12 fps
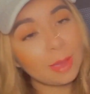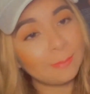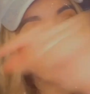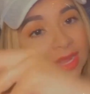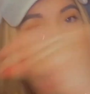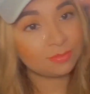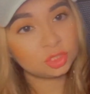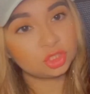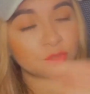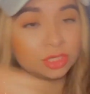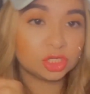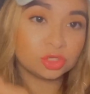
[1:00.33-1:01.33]
My name is
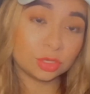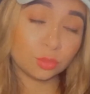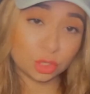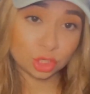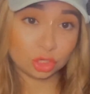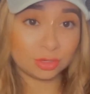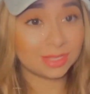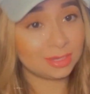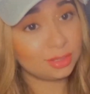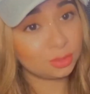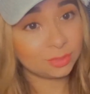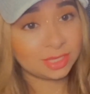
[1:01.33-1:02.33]
Shorty, Shorty100, and
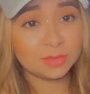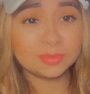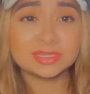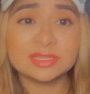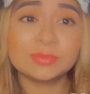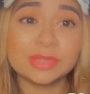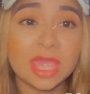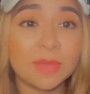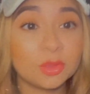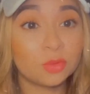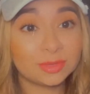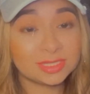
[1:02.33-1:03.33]
here we keep it simply
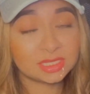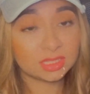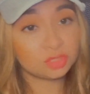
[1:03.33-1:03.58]
happy, realistically